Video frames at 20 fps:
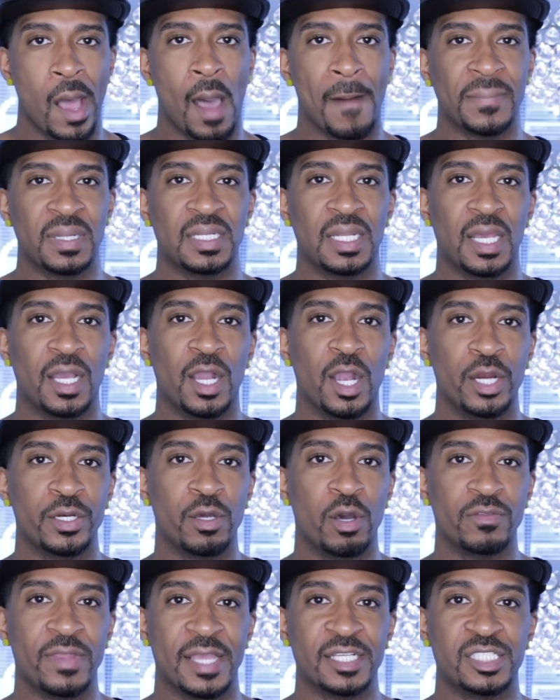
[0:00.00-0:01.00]
and let her
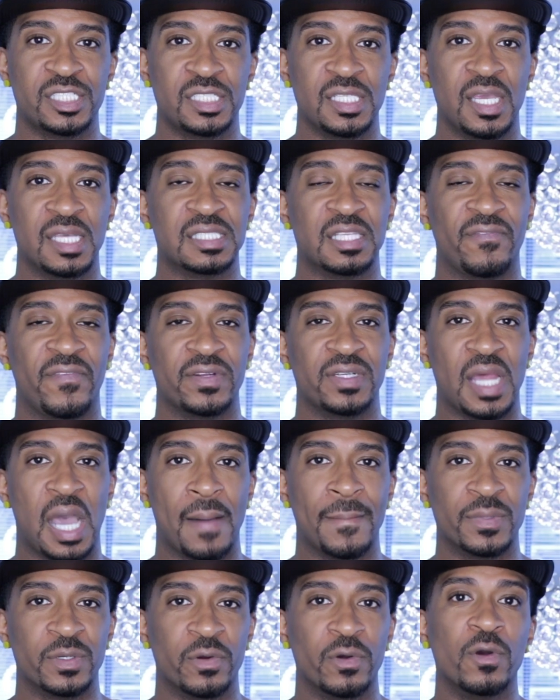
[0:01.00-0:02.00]
know that she is a
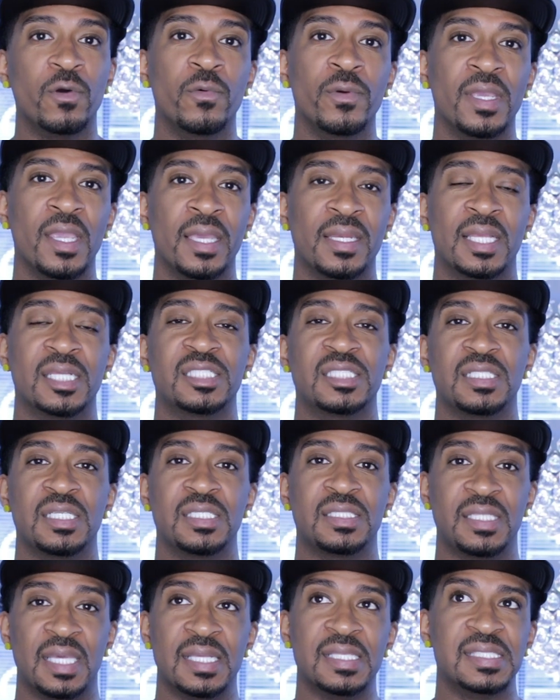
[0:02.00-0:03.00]
phenomenal queen. And
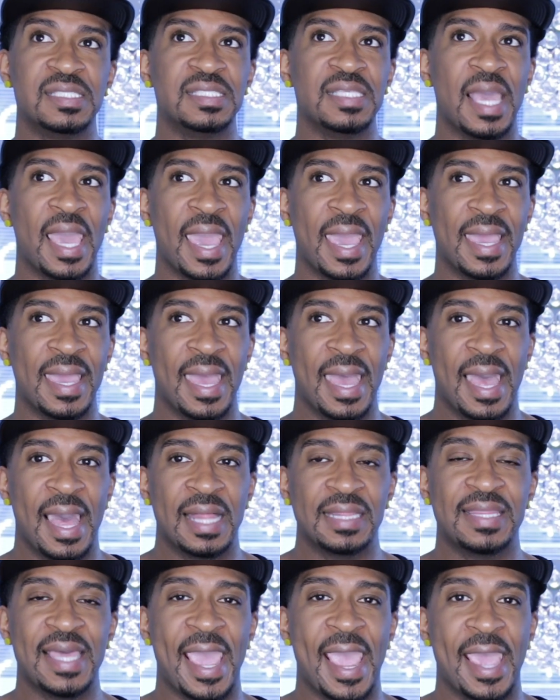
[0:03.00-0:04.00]
she did say
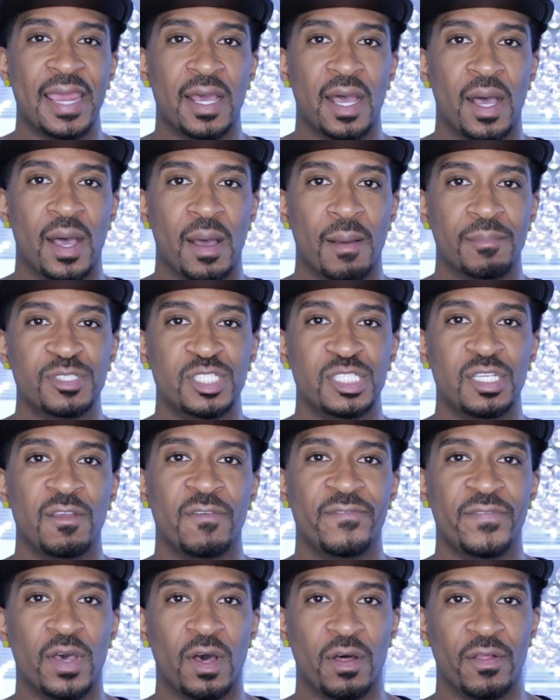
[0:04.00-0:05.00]
that she
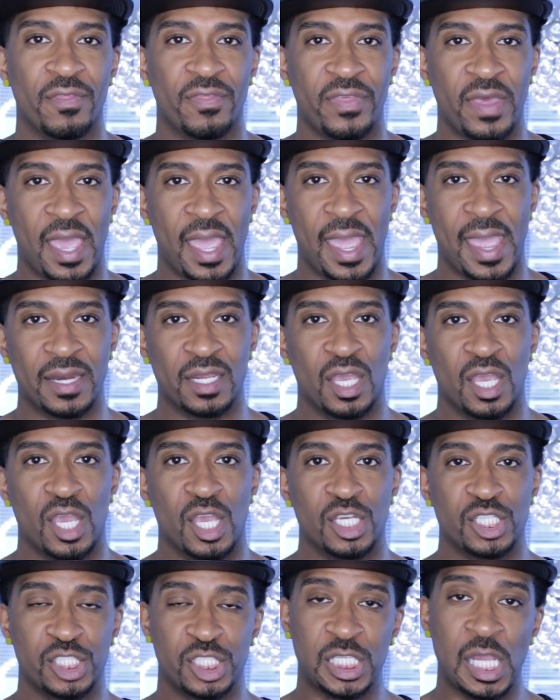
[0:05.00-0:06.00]
felt that
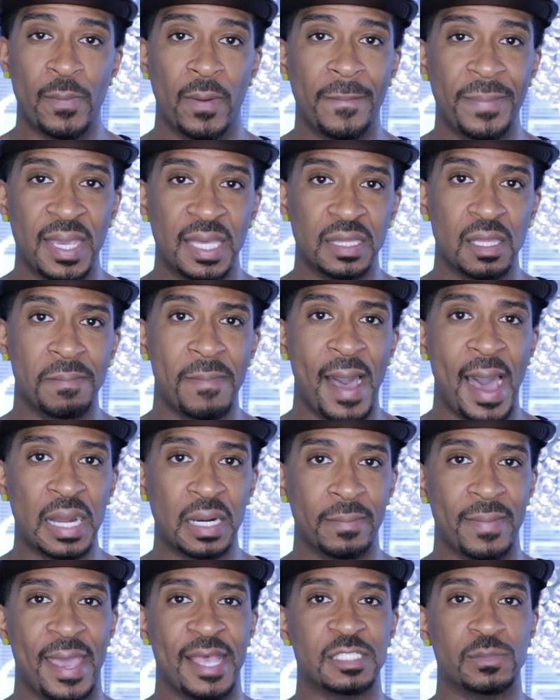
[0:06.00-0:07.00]
she would be in the
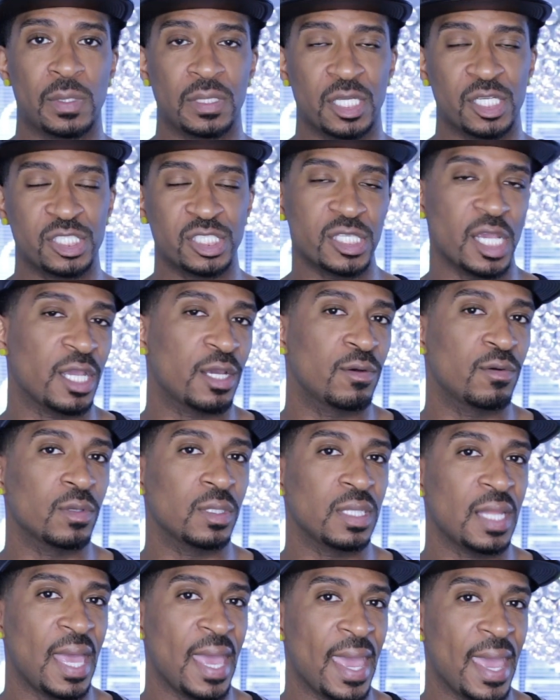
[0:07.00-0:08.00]
bottom as well as Shea
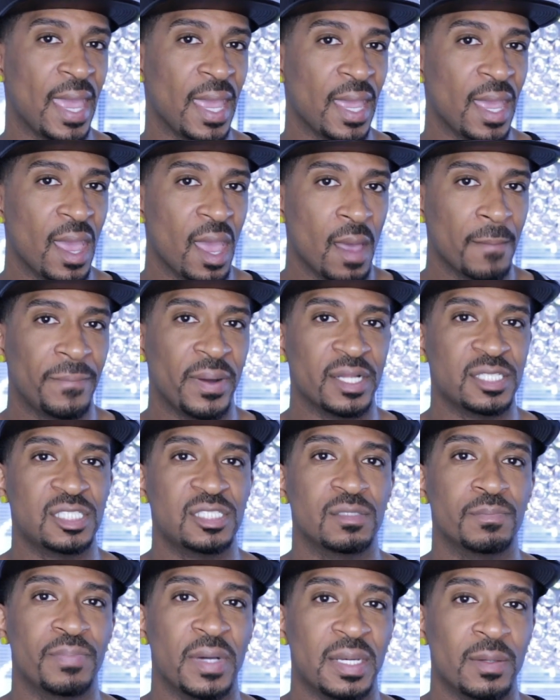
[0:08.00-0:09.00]
Coulee,
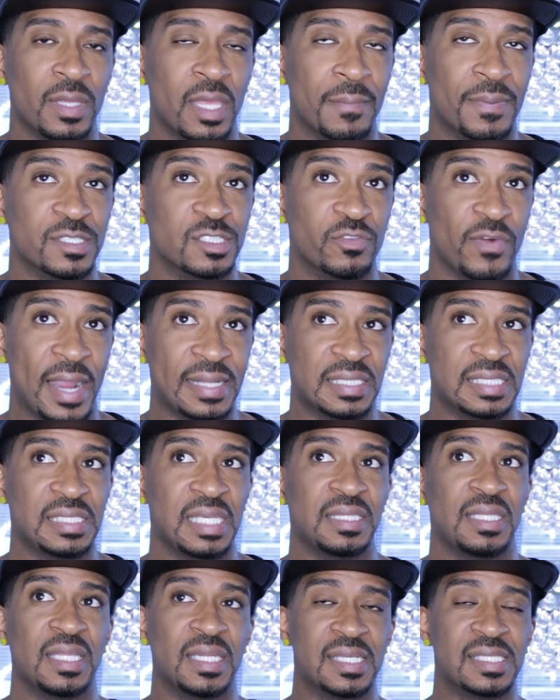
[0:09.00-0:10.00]
but it was great to
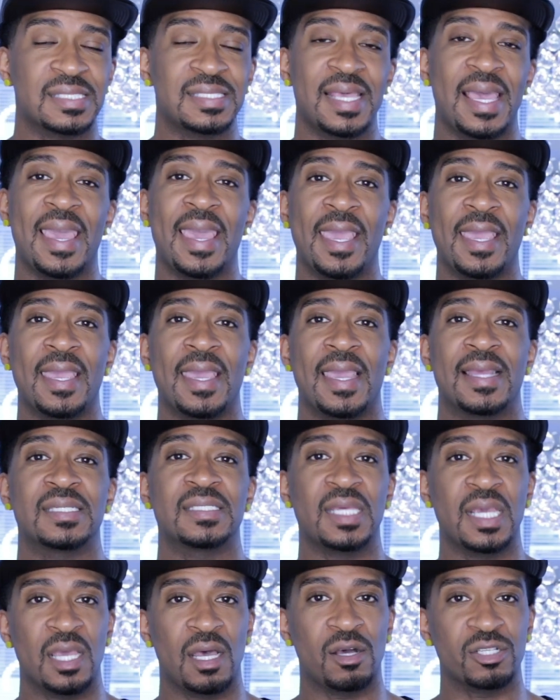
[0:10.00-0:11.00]
see Nina say and
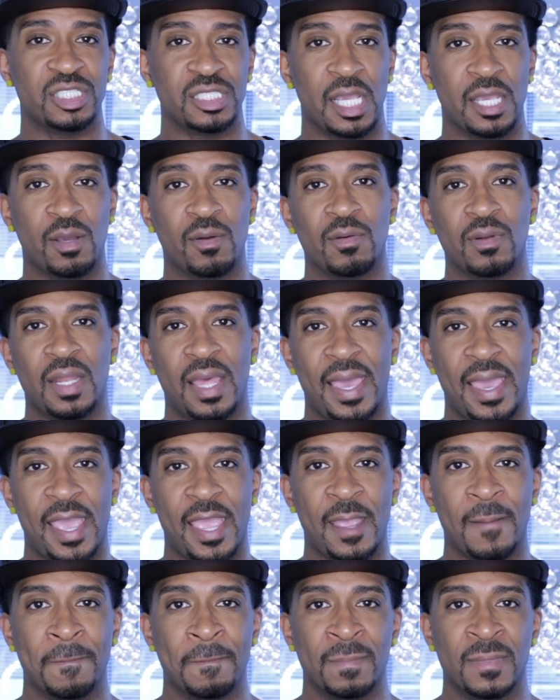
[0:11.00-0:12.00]
tell Shea
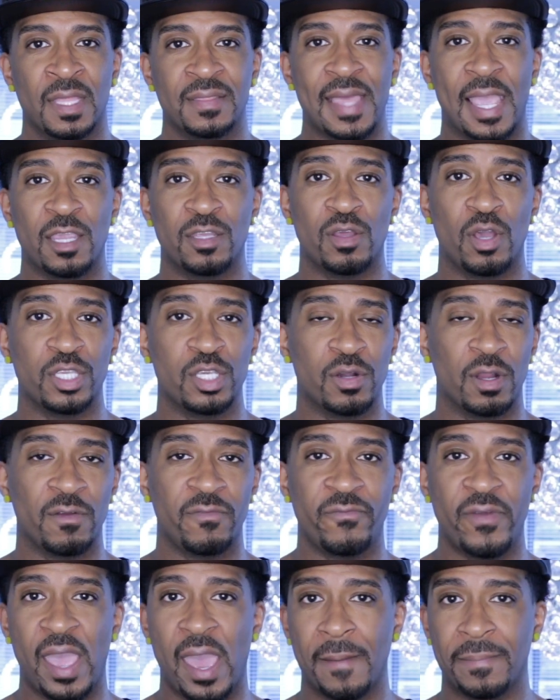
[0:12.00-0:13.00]
Coulee that, you know, you're a
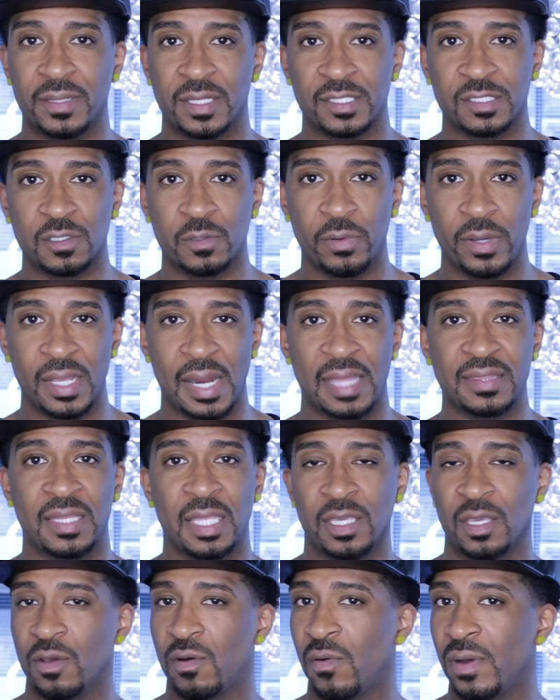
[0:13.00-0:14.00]
fabulous queen. I
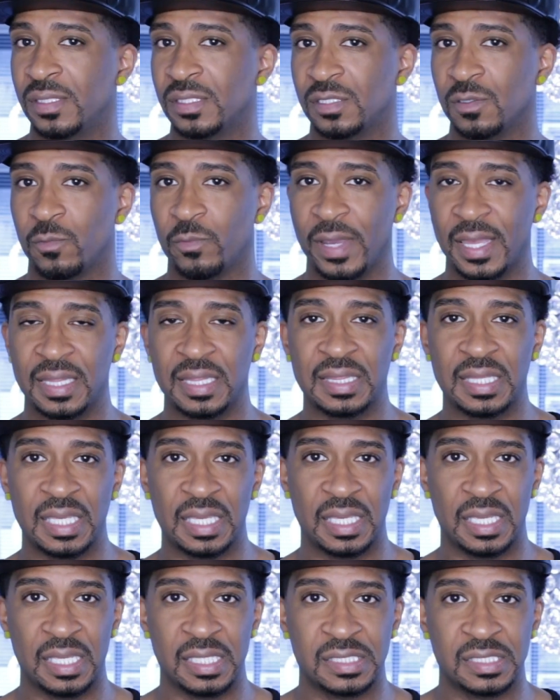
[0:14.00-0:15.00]
think you're going to win
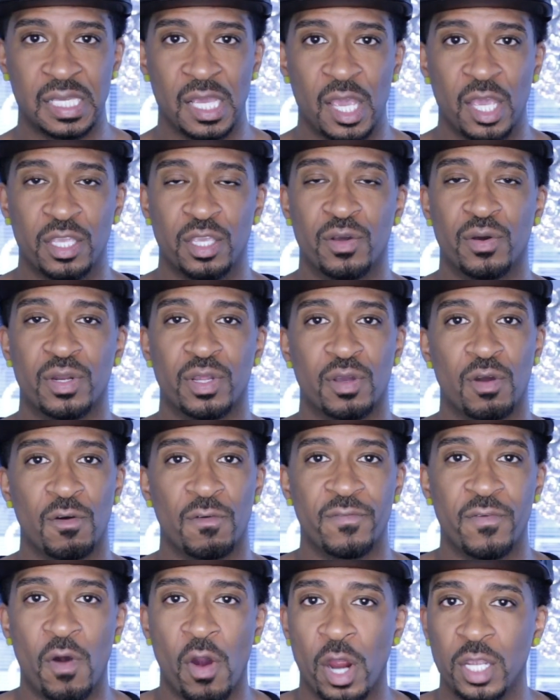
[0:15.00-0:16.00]
this. You're going to go
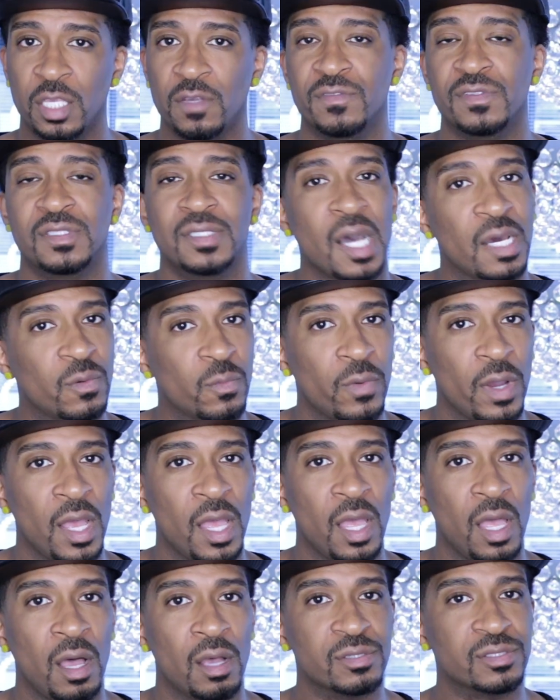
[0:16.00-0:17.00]
far. You've done
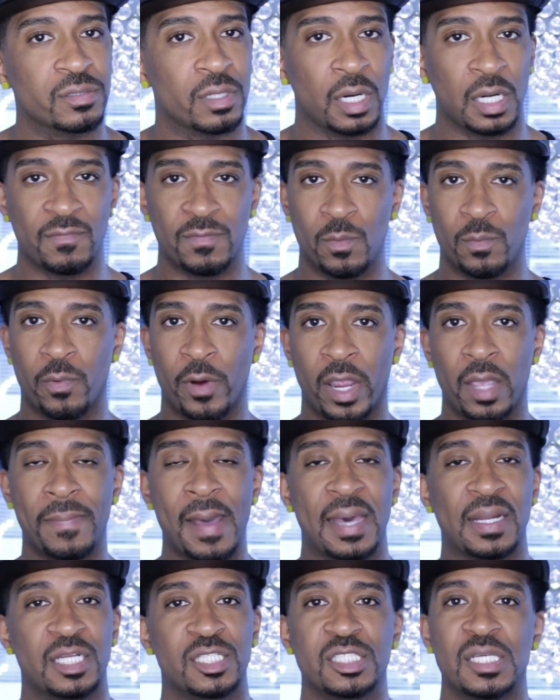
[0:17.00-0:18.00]
well. So don't even worry
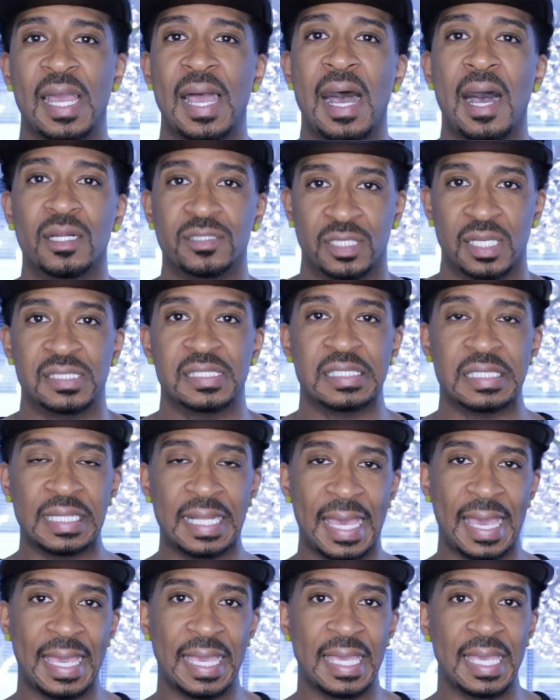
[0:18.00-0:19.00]
about it, child. Just
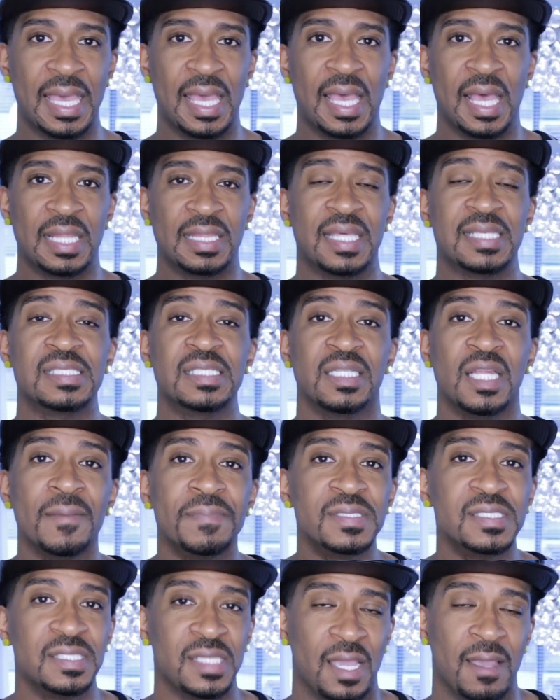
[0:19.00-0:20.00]
slay this
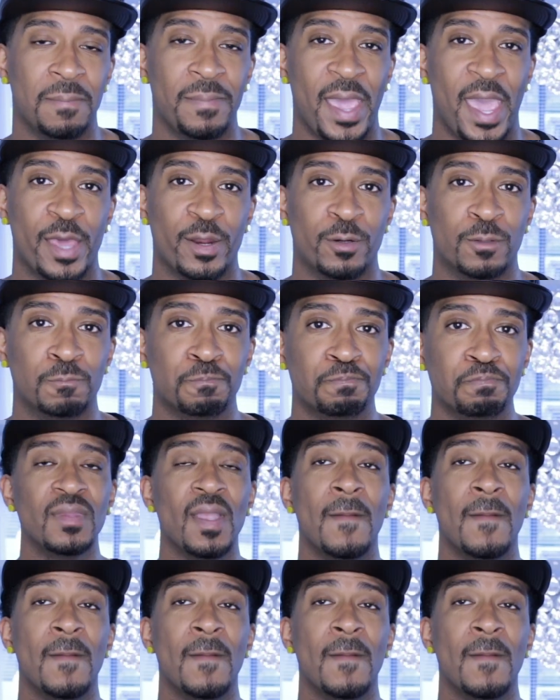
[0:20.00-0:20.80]
lip sync battle.